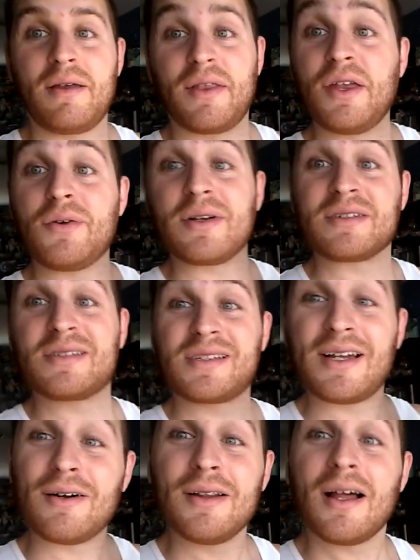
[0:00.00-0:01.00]
that you can
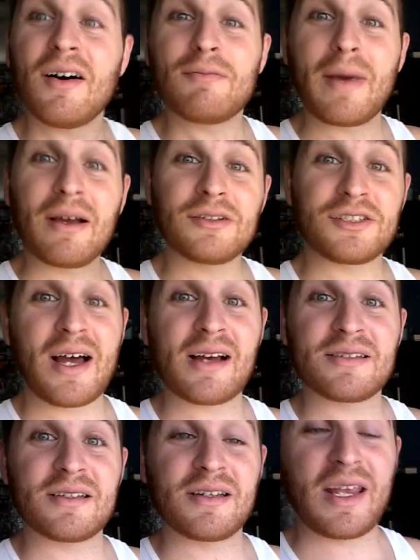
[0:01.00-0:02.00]
still love Michael
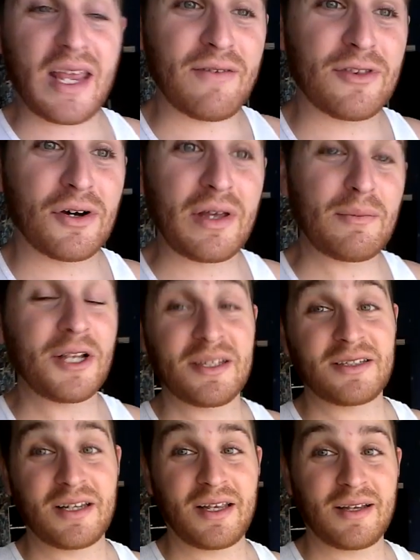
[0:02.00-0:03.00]
Jackson even though he
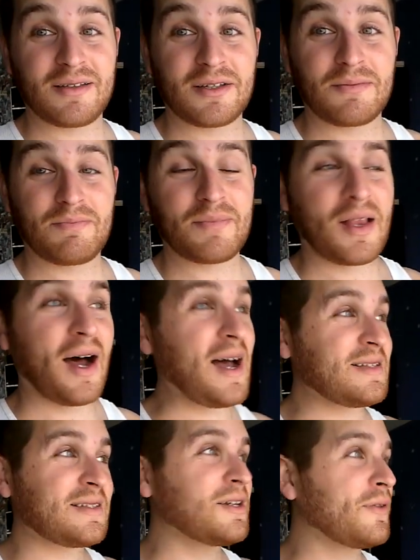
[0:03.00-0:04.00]
molested kids.
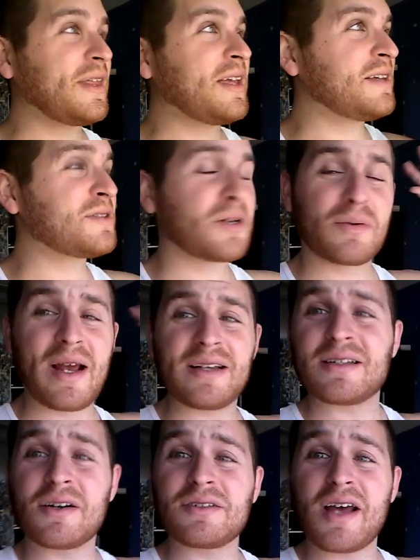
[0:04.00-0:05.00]
I still think he's the
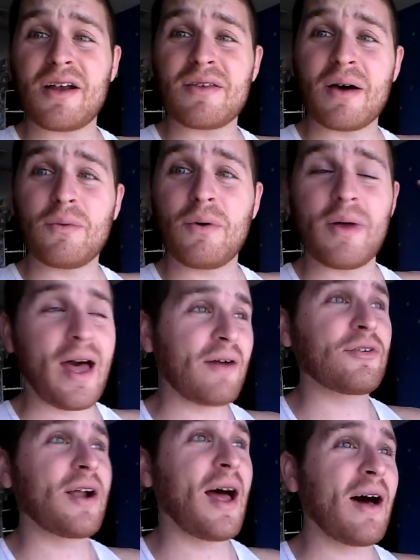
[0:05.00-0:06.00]
greatest entertainer that we'll
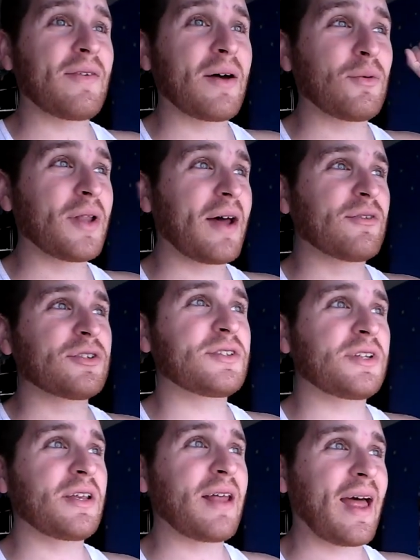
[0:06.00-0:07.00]
ever have, that we'll ever
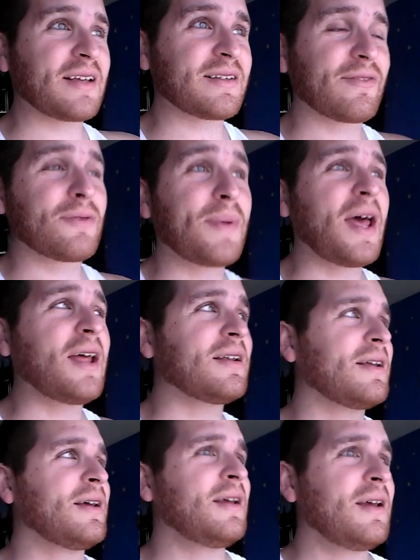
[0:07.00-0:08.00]
see, that has ever
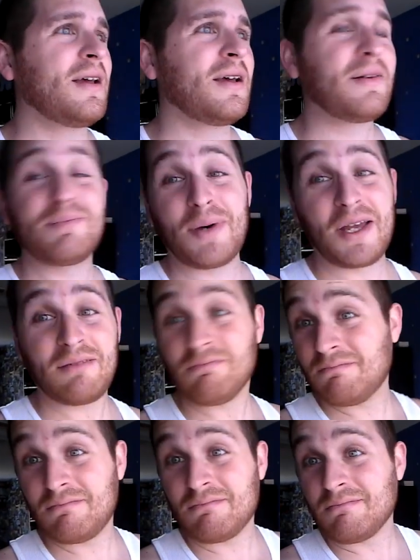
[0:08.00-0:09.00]
been. But
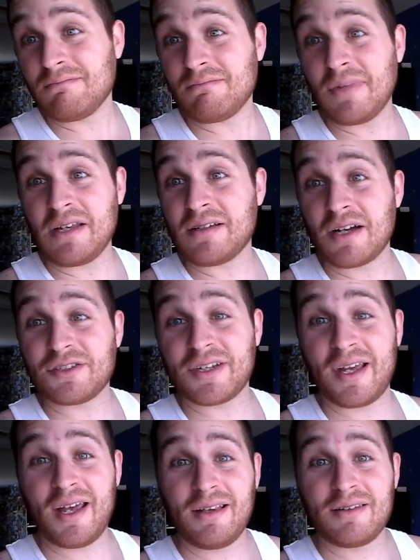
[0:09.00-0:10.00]
he touched
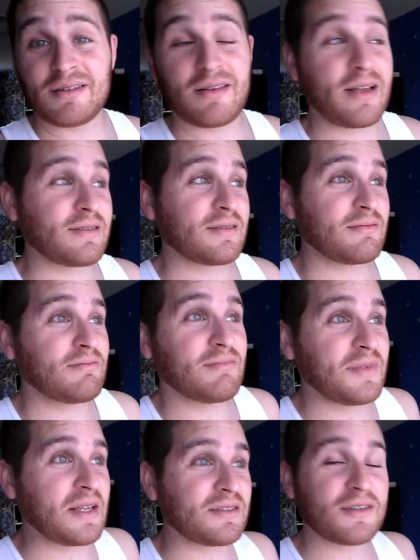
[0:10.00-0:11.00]
kids.
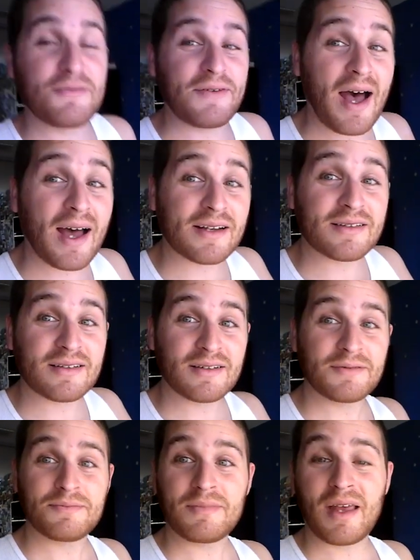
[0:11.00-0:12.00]
That's the fact,
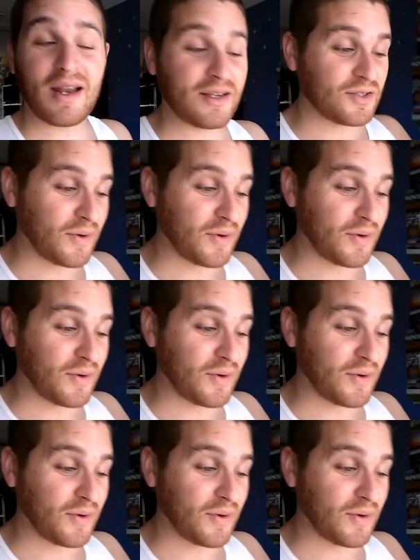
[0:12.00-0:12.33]
and it's